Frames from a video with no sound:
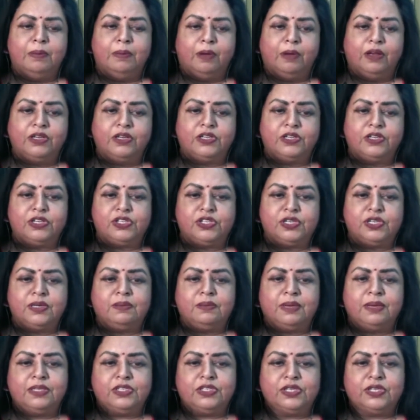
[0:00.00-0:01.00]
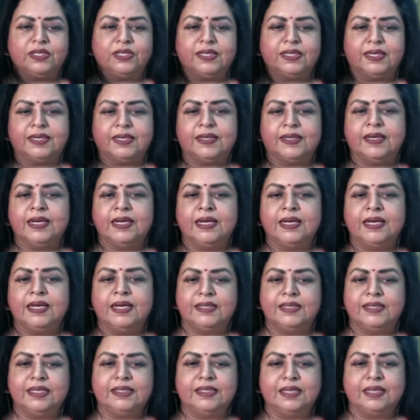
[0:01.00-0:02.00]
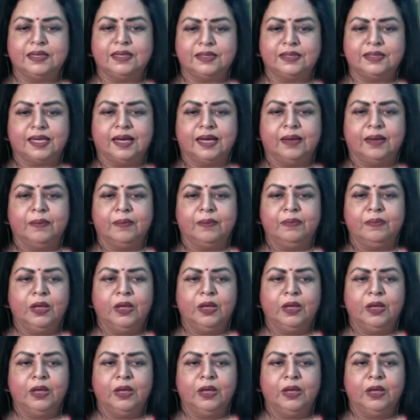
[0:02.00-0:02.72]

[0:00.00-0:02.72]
by politician Manjinder Singh Sirsa,